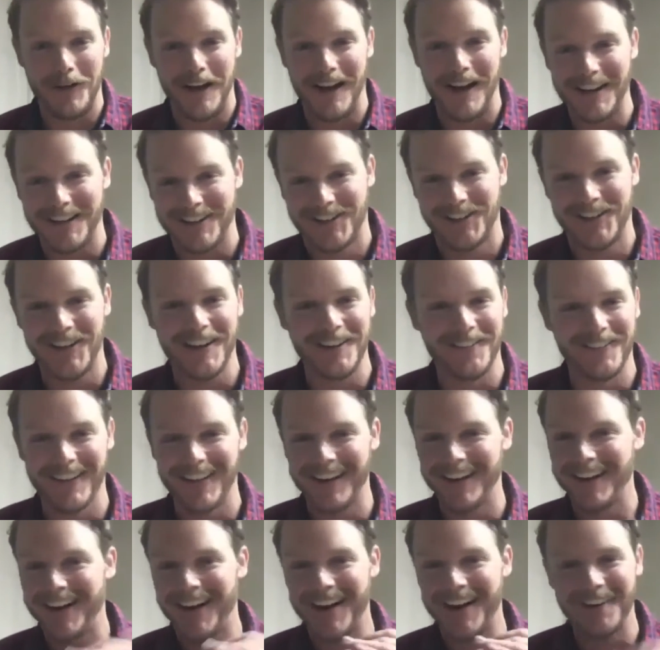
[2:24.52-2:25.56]
back shut, and we're like,
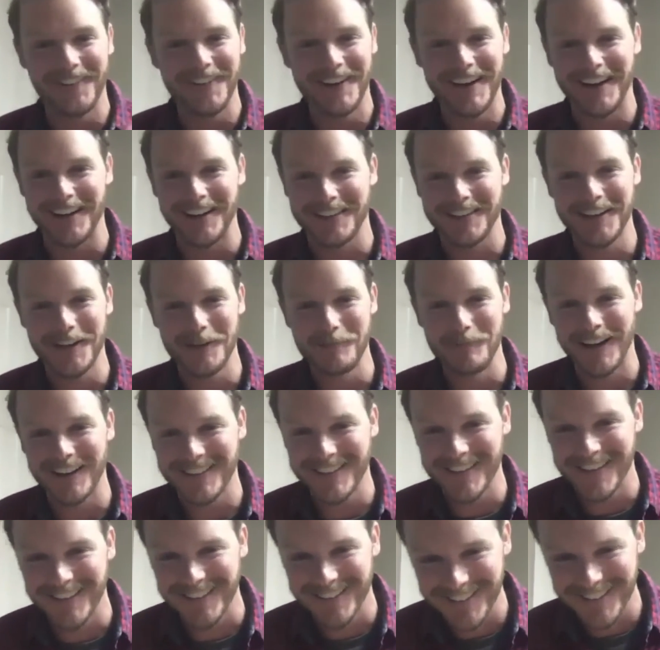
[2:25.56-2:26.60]
all right, we got to think about
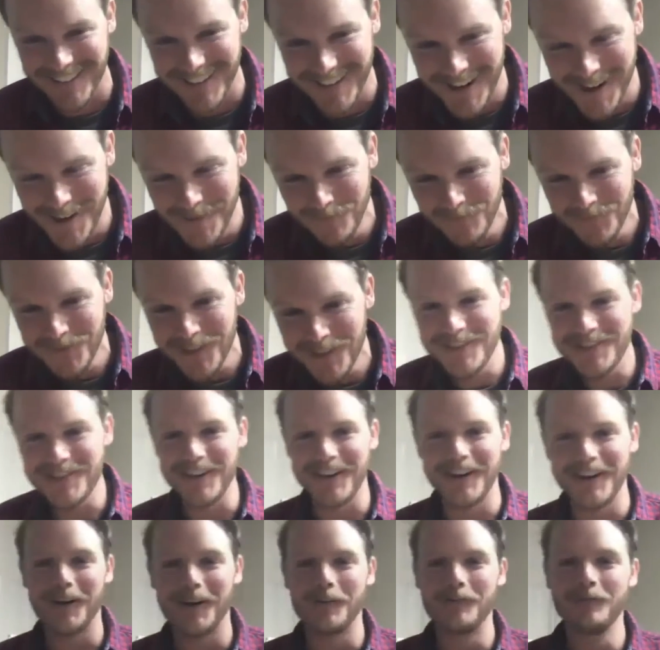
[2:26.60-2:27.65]
this.
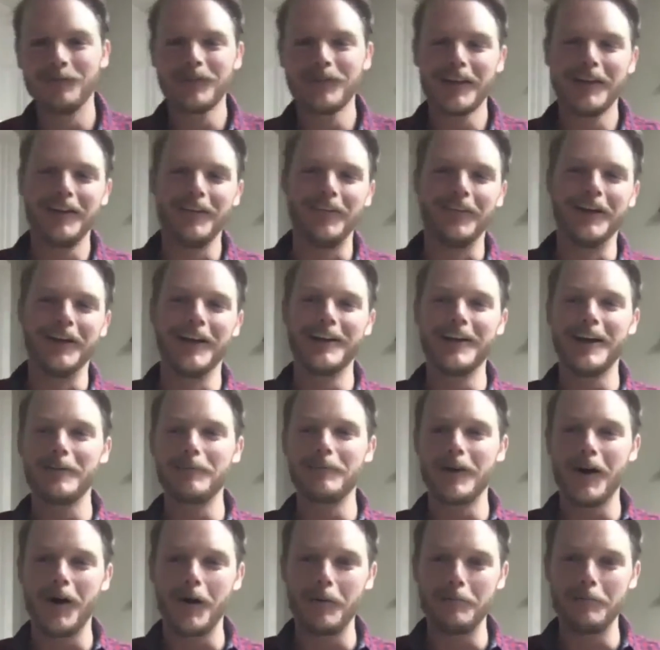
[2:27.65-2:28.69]
So we end up
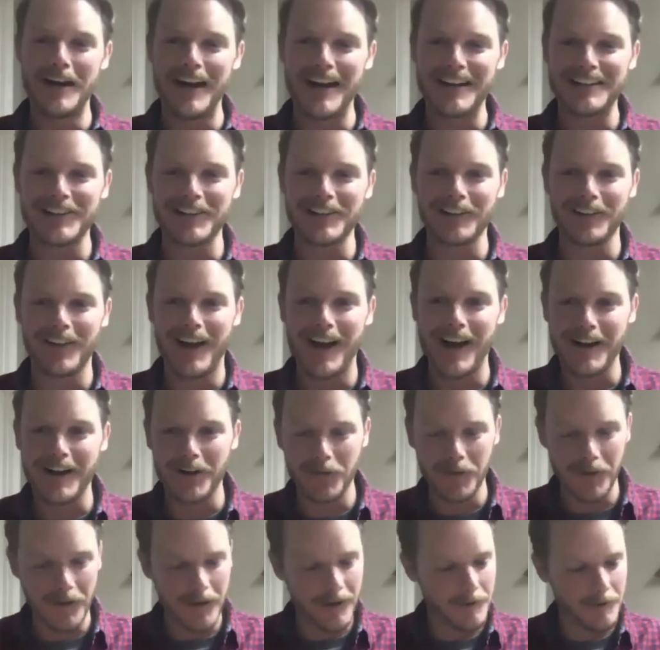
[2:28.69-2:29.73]
going back to the locker
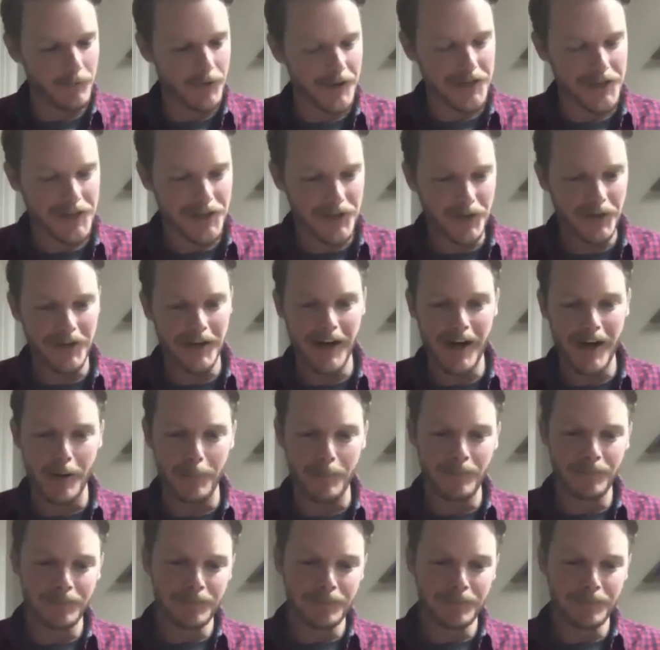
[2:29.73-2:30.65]
room. We suit up.